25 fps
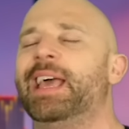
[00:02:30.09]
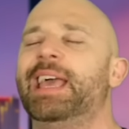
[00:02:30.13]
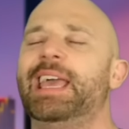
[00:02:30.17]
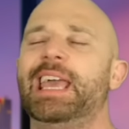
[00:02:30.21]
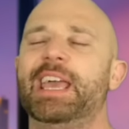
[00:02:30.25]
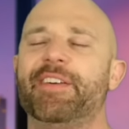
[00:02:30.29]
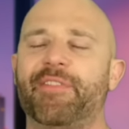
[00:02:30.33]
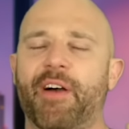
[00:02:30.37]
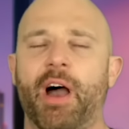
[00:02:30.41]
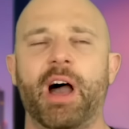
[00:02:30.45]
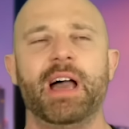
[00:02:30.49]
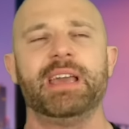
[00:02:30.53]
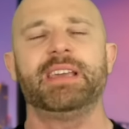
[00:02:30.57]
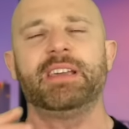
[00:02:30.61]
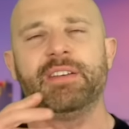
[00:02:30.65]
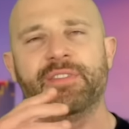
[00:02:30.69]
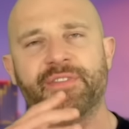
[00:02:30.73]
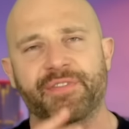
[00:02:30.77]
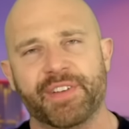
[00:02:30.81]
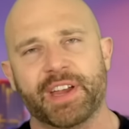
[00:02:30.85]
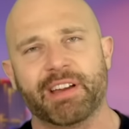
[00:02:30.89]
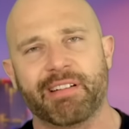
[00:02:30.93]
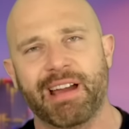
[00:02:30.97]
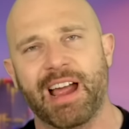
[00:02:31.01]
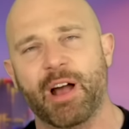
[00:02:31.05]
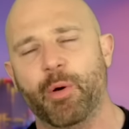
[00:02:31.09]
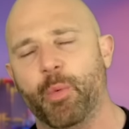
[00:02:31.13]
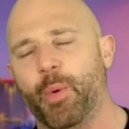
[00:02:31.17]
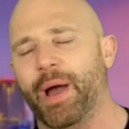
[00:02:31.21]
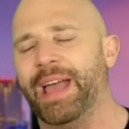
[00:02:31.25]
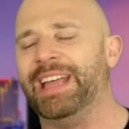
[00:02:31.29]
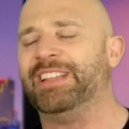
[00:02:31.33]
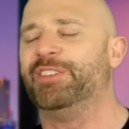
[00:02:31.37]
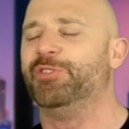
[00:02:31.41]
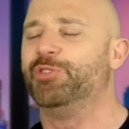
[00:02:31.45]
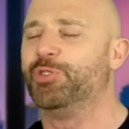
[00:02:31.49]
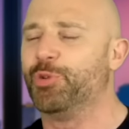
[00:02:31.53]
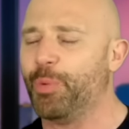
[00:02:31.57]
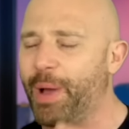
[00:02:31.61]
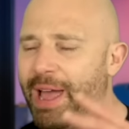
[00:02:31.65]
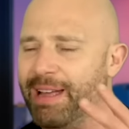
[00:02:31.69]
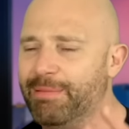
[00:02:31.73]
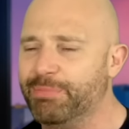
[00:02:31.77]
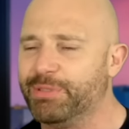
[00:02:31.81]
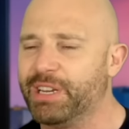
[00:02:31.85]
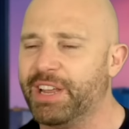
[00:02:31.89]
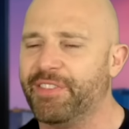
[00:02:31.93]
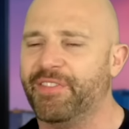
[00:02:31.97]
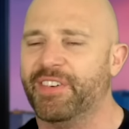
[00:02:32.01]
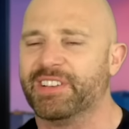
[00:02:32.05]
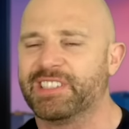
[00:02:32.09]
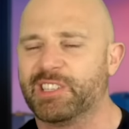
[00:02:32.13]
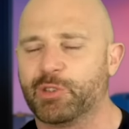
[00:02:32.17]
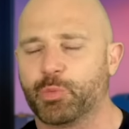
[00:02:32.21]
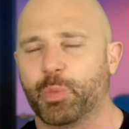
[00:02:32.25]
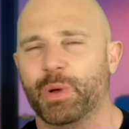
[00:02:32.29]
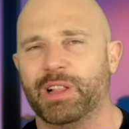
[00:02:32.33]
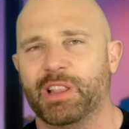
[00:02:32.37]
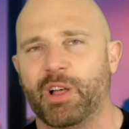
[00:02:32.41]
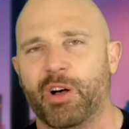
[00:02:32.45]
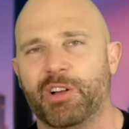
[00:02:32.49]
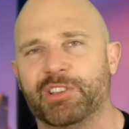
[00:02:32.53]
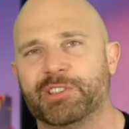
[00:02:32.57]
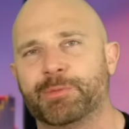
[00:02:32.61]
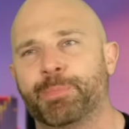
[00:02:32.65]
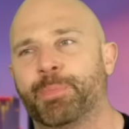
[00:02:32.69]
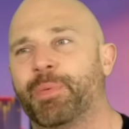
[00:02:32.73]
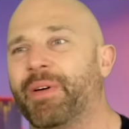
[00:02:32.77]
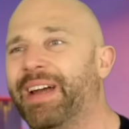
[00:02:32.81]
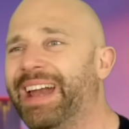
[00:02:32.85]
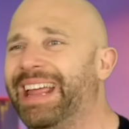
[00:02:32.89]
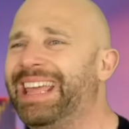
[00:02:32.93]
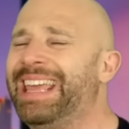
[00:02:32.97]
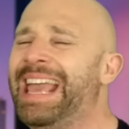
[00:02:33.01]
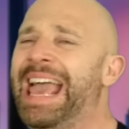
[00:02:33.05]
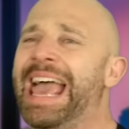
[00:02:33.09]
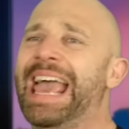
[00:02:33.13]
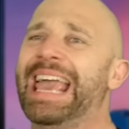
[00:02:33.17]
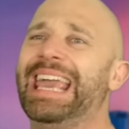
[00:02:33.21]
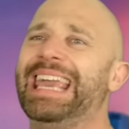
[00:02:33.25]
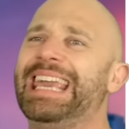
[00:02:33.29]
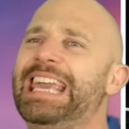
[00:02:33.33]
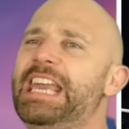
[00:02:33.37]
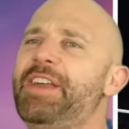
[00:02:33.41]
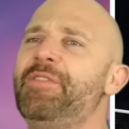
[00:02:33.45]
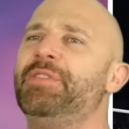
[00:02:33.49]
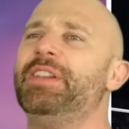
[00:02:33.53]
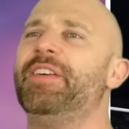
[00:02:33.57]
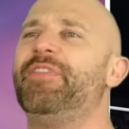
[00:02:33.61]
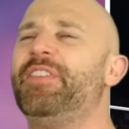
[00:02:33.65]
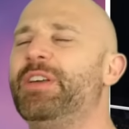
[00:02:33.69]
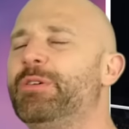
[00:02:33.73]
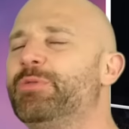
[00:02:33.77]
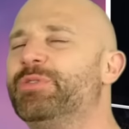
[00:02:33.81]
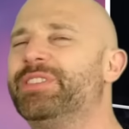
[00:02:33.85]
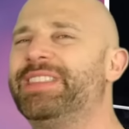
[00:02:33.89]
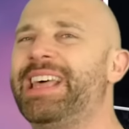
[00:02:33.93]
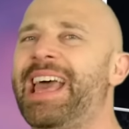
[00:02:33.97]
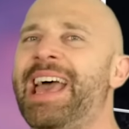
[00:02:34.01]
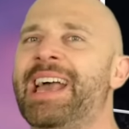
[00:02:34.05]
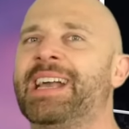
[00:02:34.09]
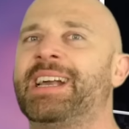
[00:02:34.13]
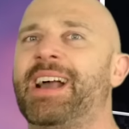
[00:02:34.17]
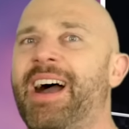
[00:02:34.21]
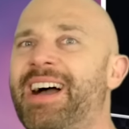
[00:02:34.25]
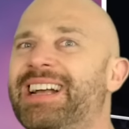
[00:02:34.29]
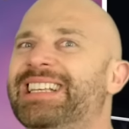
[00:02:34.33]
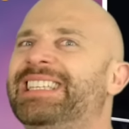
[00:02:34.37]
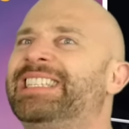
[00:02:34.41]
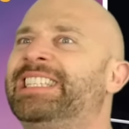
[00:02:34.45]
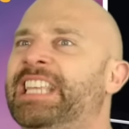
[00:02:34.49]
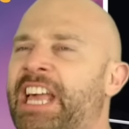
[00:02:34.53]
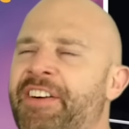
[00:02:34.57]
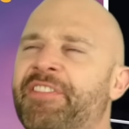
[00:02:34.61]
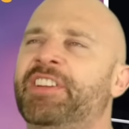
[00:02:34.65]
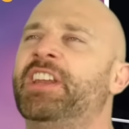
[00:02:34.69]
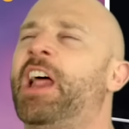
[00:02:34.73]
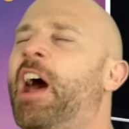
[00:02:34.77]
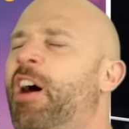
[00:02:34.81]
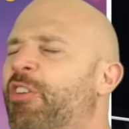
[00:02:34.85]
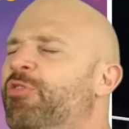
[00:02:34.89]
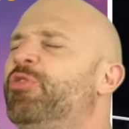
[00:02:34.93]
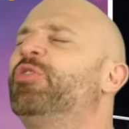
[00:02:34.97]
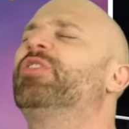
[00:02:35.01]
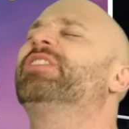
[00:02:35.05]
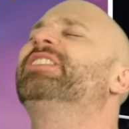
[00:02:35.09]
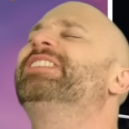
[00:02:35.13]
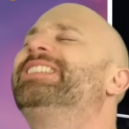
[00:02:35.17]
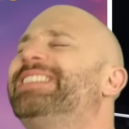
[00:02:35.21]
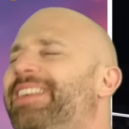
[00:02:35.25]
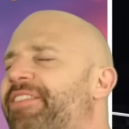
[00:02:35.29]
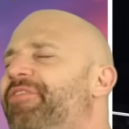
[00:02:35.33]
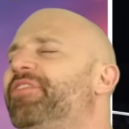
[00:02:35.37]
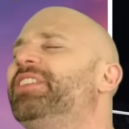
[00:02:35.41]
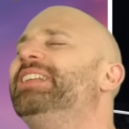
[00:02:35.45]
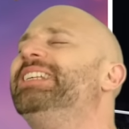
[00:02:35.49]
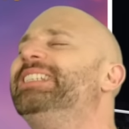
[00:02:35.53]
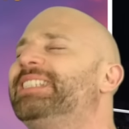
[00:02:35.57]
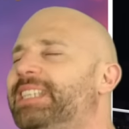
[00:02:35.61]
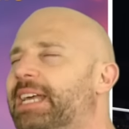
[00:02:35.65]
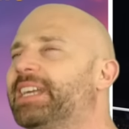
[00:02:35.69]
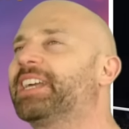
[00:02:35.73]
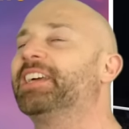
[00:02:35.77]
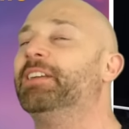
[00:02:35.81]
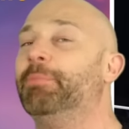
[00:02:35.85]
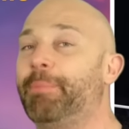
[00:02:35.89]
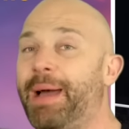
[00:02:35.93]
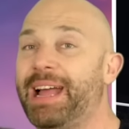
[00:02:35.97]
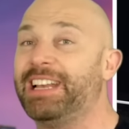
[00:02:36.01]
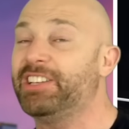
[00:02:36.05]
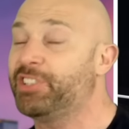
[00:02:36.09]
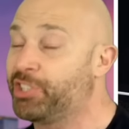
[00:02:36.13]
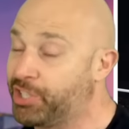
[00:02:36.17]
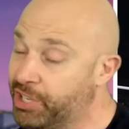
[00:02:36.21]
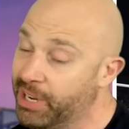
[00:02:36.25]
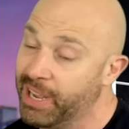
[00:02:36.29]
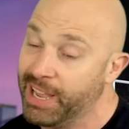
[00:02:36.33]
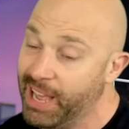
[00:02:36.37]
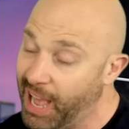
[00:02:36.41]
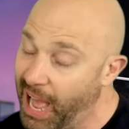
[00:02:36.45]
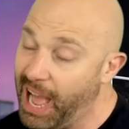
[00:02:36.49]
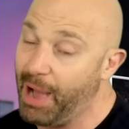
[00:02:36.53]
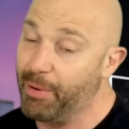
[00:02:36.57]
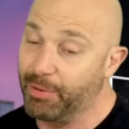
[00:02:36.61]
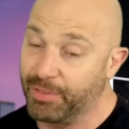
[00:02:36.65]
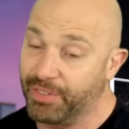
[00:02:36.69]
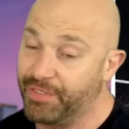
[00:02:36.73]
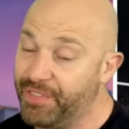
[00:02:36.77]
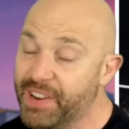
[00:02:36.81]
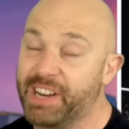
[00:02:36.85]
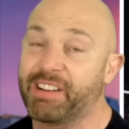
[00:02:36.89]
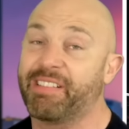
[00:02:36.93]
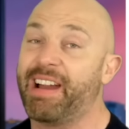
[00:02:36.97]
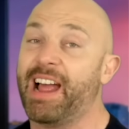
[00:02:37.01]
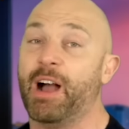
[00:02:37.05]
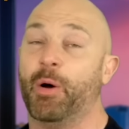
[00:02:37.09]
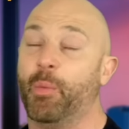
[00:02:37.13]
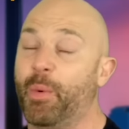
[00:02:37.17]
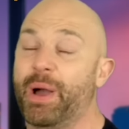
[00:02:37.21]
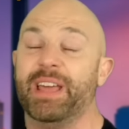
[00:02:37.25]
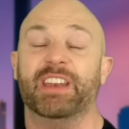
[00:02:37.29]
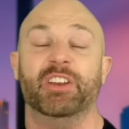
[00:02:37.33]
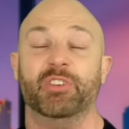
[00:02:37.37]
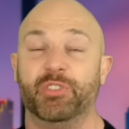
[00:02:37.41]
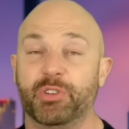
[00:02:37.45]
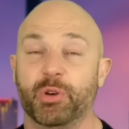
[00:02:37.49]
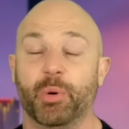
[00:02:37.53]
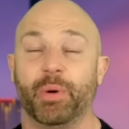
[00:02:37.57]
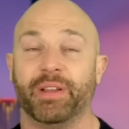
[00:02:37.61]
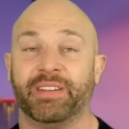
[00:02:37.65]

If I could figure out a way to do MJF versus Will Ospreay, even if it was their guy's 772nd match, I would figure out a way to do